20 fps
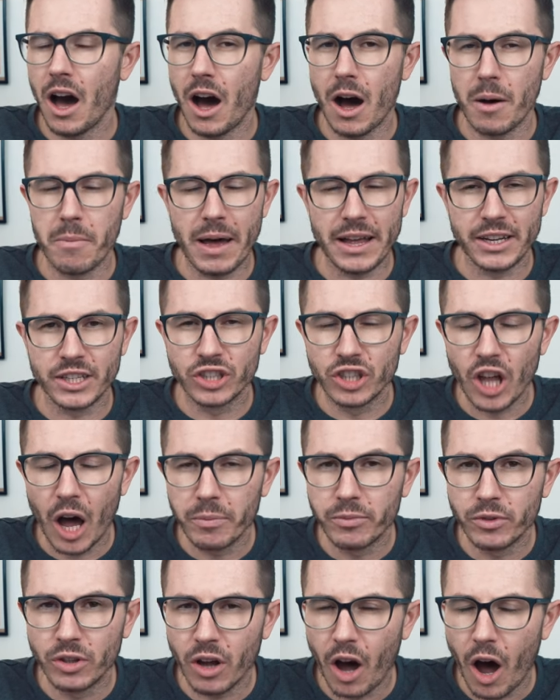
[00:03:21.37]
um, has
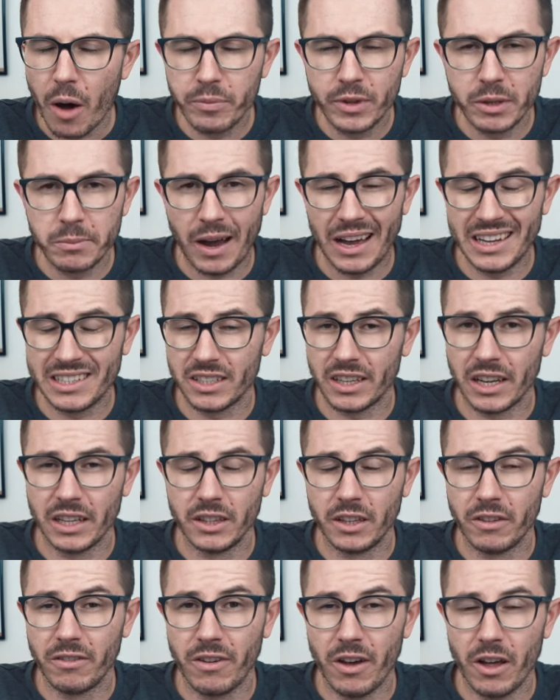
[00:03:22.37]
stopped optimizing
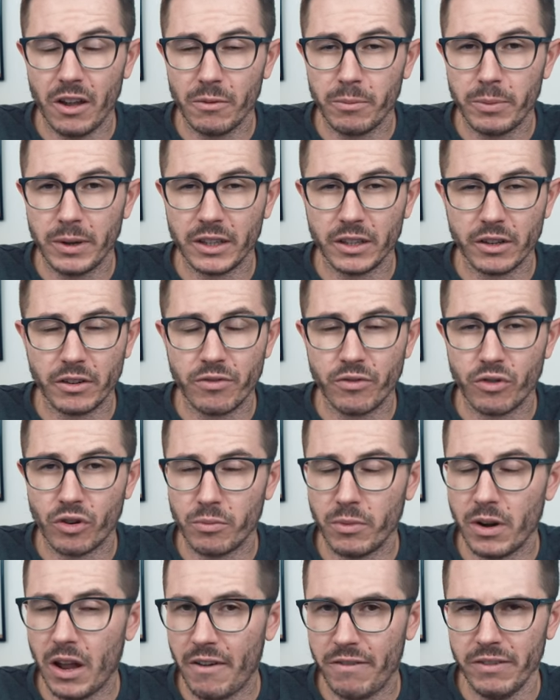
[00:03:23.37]
and developing their
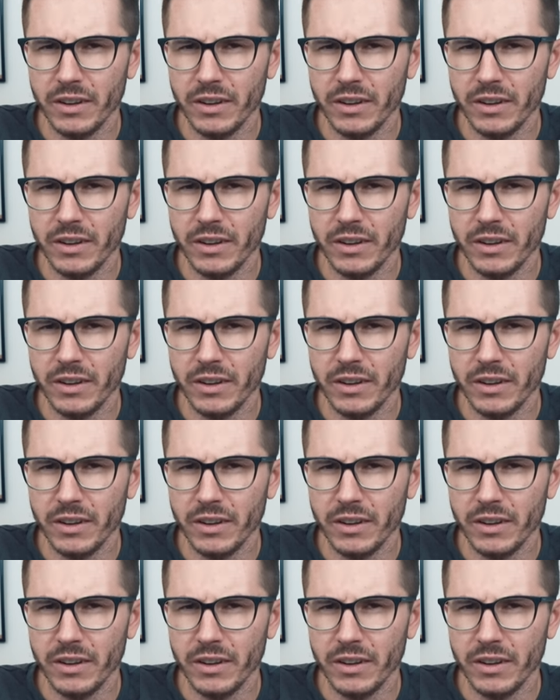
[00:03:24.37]
formula.